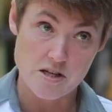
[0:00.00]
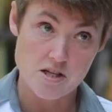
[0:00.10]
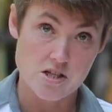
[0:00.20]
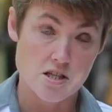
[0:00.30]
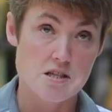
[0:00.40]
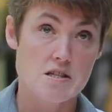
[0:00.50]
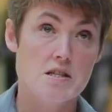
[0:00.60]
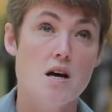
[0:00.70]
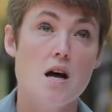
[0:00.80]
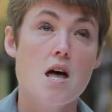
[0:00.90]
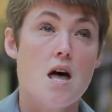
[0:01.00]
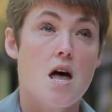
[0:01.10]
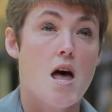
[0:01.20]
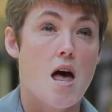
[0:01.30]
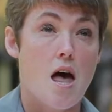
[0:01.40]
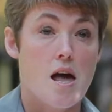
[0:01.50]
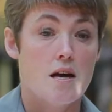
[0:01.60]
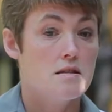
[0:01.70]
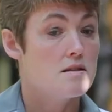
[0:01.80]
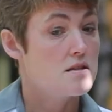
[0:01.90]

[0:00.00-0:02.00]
patients and